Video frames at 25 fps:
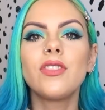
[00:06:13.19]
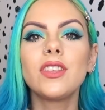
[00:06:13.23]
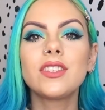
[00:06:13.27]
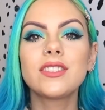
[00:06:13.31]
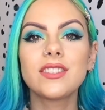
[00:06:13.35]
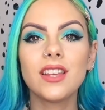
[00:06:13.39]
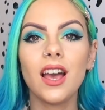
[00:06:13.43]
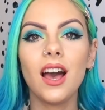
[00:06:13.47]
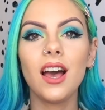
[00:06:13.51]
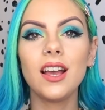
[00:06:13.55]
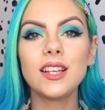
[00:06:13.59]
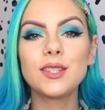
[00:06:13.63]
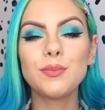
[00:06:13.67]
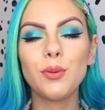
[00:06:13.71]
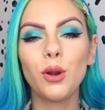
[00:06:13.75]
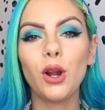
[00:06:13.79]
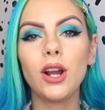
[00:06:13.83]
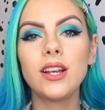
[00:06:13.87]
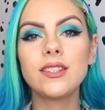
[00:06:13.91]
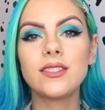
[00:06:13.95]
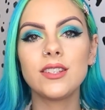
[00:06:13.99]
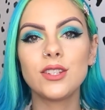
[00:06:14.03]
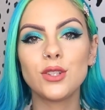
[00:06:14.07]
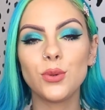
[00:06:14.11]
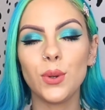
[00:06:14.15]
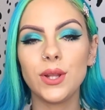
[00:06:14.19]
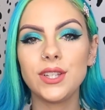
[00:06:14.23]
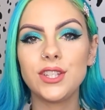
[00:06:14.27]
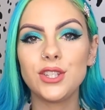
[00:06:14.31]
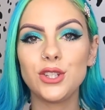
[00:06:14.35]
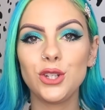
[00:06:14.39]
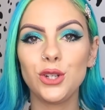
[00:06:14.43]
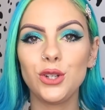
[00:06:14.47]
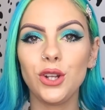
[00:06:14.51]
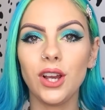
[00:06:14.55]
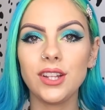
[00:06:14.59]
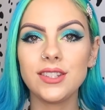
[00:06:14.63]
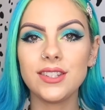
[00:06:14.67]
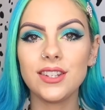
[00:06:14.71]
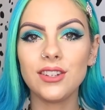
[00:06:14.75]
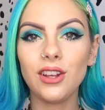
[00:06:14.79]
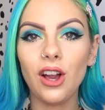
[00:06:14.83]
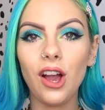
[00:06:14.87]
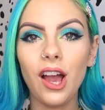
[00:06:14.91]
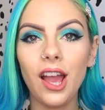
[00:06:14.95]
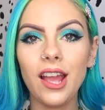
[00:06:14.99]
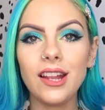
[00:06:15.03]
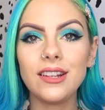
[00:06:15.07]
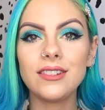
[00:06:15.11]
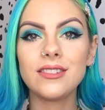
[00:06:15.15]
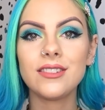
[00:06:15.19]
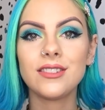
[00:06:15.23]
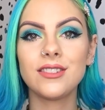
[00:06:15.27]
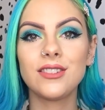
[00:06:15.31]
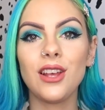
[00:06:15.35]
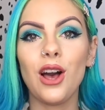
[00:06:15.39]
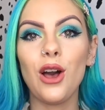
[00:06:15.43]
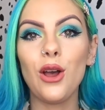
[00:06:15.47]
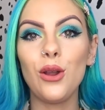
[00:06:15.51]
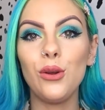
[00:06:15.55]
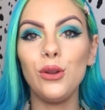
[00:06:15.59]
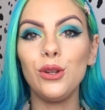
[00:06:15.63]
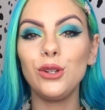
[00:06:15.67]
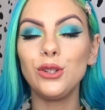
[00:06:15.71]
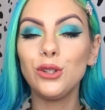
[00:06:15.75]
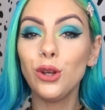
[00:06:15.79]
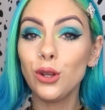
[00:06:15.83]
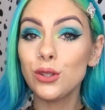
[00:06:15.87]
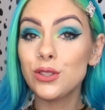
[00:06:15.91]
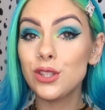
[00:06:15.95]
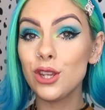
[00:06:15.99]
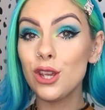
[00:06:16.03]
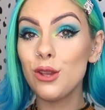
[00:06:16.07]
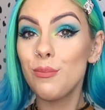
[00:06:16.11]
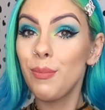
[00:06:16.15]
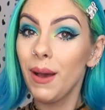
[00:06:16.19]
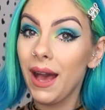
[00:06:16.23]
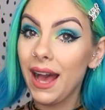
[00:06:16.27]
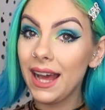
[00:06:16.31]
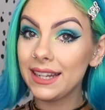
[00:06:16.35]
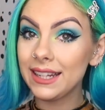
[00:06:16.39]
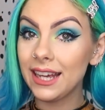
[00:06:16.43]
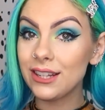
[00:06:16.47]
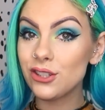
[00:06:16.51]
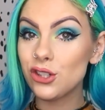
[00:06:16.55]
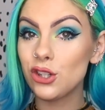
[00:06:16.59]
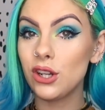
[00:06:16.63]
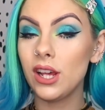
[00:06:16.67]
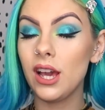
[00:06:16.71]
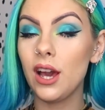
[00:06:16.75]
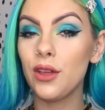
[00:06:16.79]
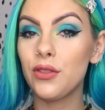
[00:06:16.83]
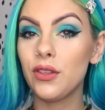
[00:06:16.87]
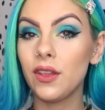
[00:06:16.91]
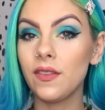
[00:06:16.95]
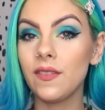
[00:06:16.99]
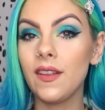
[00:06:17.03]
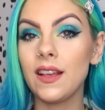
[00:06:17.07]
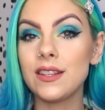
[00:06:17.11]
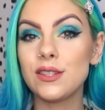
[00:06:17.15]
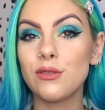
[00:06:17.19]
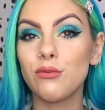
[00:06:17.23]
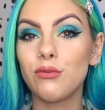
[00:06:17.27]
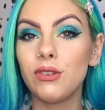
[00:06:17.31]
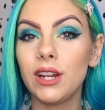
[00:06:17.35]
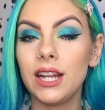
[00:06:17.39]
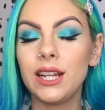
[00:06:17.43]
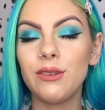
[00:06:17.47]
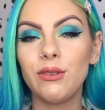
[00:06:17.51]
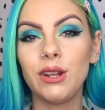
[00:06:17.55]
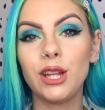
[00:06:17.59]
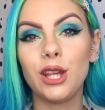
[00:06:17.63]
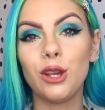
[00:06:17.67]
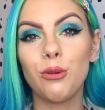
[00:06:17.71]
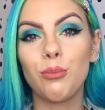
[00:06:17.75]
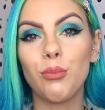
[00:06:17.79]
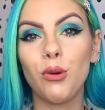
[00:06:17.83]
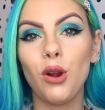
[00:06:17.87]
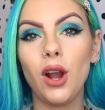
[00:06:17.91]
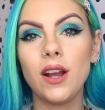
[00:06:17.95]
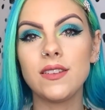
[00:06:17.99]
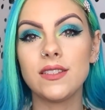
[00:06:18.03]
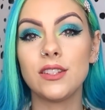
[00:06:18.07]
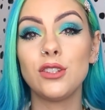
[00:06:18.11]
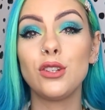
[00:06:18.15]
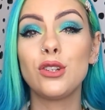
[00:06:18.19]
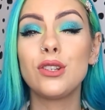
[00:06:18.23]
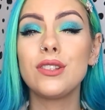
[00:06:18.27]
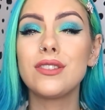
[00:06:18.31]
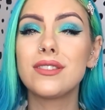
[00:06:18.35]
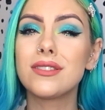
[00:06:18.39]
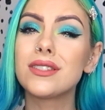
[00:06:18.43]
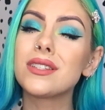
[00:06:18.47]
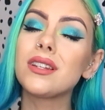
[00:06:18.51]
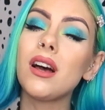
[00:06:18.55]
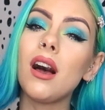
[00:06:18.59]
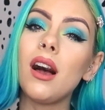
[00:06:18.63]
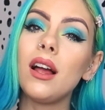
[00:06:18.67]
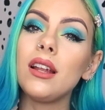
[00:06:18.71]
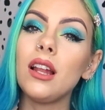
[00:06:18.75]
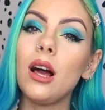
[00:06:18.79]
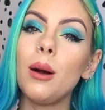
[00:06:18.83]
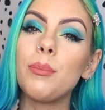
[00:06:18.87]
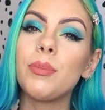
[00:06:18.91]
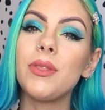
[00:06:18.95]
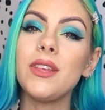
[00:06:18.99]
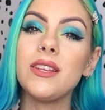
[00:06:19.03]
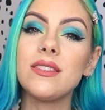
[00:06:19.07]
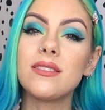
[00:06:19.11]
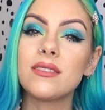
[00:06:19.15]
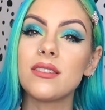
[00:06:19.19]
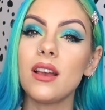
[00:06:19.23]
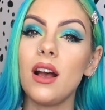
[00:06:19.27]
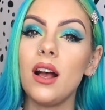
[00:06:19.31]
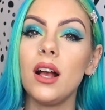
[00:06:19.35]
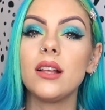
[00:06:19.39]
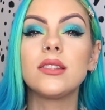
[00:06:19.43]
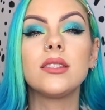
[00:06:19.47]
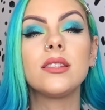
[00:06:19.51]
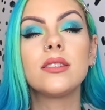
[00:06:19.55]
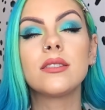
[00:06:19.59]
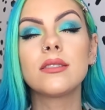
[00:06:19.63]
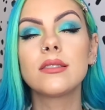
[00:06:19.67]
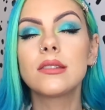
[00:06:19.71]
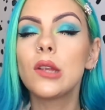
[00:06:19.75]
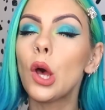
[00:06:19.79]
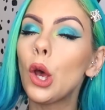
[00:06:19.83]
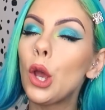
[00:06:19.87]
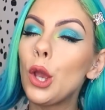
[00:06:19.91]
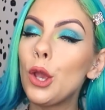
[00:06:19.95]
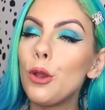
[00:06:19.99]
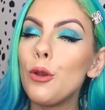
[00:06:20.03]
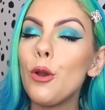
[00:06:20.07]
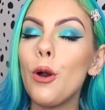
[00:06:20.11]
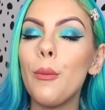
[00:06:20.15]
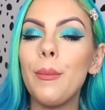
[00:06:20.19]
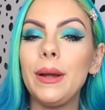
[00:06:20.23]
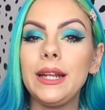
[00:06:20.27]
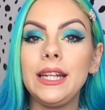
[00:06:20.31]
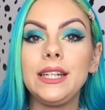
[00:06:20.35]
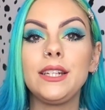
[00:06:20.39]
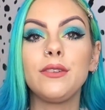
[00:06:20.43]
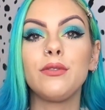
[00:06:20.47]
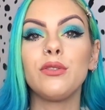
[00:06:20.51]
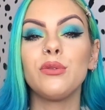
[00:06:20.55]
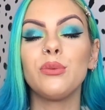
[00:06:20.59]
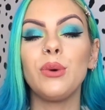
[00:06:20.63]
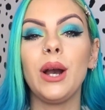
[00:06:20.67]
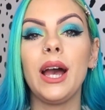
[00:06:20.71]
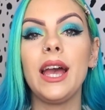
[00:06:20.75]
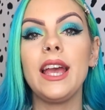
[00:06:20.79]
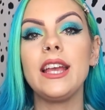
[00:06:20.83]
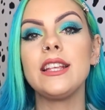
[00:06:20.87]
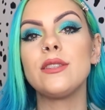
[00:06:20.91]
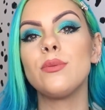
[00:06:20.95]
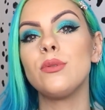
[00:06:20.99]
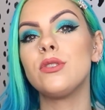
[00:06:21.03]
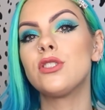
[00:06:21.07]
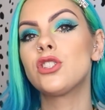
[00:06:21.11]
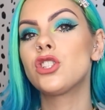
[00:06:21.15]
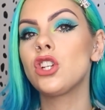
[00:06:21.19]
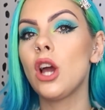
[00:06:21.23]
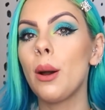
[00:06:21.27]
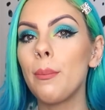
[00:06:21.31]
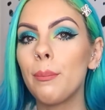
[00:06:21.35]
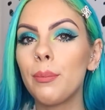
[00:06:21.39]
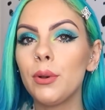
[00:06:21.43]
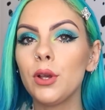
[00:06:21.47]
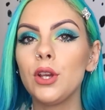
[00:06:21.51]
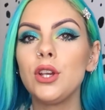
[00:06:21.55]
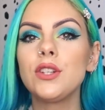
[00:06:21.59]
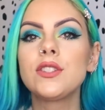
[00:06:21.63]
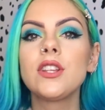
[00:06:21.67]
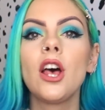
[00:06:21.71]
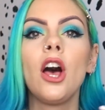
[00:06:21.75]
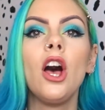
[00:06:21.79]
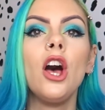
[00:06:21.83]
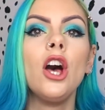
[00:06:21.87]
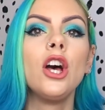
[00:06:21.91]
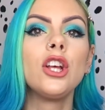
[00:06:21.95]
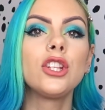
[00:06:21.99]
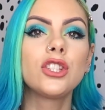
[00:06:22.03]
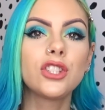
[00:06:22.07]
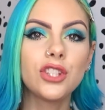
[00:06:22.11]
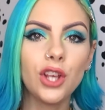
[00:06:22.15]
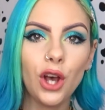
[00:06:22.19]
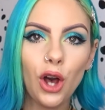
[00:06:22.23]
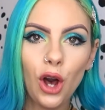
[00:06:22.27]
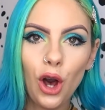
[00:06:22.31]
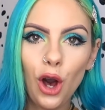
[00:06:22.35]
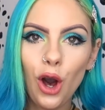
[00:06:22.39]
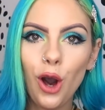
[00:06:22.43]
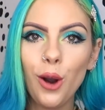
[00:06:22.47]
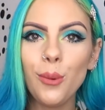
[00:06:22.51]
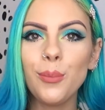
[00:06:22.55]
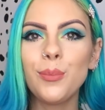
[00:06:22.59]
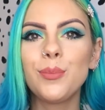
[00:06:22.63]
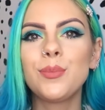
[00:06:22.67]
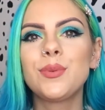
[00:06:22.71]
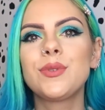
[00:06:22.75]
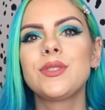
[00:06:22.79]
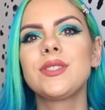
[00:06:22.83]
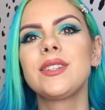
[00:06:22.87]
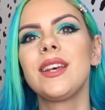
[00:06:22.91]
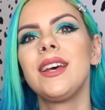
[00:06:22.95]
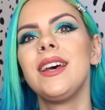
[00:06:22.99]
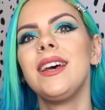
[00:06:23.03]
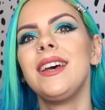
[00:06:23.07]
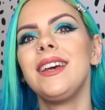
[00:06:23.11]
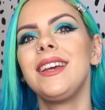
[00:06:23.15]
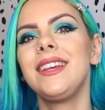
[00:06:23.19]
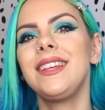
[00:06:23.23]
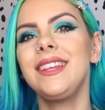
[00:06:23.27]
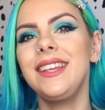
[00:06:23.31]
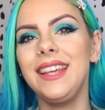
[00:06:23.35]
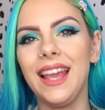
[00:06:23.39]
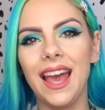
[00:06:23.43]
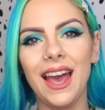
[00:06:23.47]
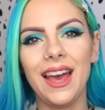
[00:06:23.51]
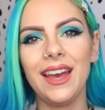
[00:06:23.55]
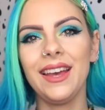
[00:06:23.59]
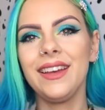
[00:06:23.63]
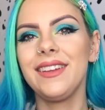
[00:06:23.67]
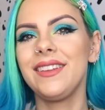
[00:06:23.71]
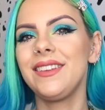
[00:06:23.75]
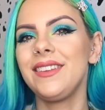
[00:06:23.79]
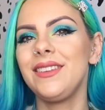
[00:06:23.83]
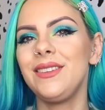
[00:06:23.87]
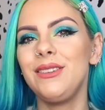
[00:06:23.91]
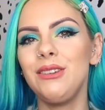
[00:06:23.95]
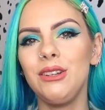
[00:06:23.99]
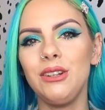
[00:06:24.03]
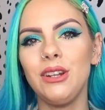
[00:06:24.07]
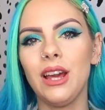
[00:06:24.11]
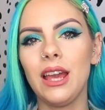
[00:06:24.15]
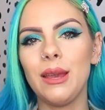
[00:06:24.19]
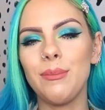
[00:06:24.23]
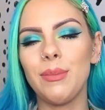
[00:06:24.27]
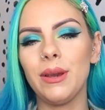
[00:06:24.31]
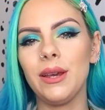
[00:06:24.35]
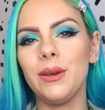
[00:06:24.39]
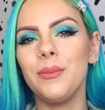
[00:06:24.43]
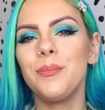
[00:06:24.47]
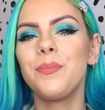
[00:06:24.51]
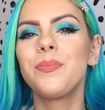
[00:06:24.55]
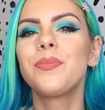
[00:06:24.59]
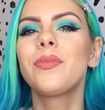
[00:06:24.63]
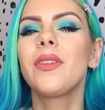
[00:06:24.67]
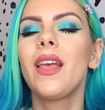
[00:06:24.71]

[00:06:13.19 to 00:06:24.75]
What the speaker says: The skirt is priced at $22.99, so not too bad actually. I think that's a really, really good price. And you can style up these skirts in so many different ways with jumpers, tops, yeah, you name it.